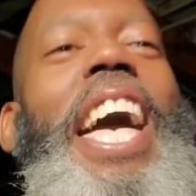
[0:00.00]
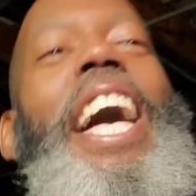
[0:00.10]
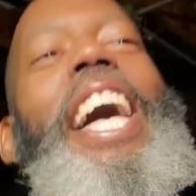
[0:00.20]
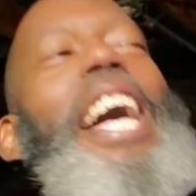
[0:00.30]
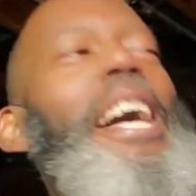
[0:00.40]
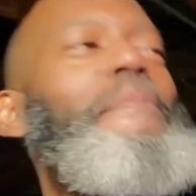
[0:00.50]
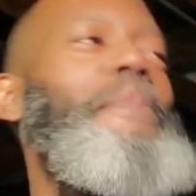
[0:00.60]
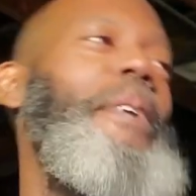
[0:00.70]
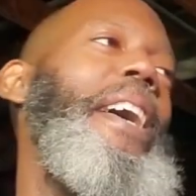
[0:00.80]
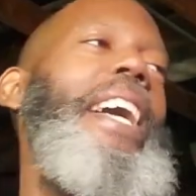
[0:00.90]
oh
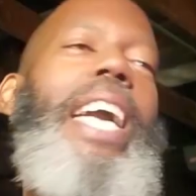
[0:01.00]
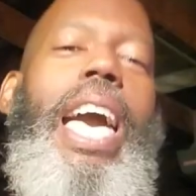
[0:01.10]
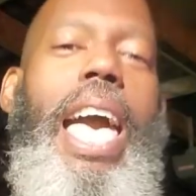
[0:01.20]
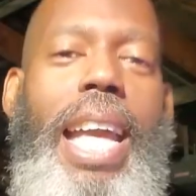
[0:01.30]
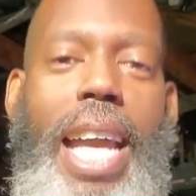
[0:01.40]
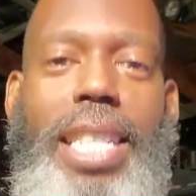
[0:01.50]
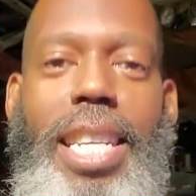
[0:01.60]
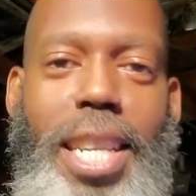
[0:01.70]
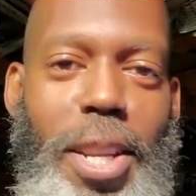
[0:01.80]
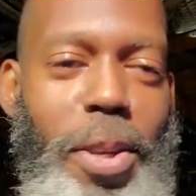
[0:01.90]
boy, I ain't got
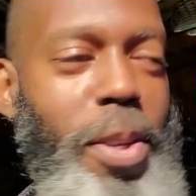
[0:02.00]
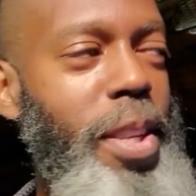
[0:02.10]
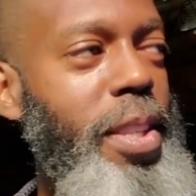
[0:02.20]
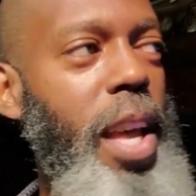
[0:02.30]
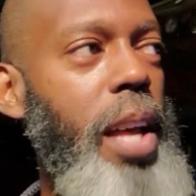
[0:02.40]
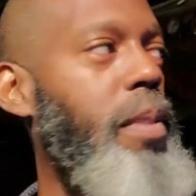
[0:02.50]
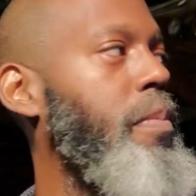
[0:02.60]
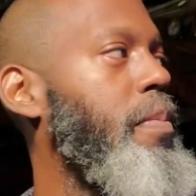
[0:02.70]
shit to do. So I,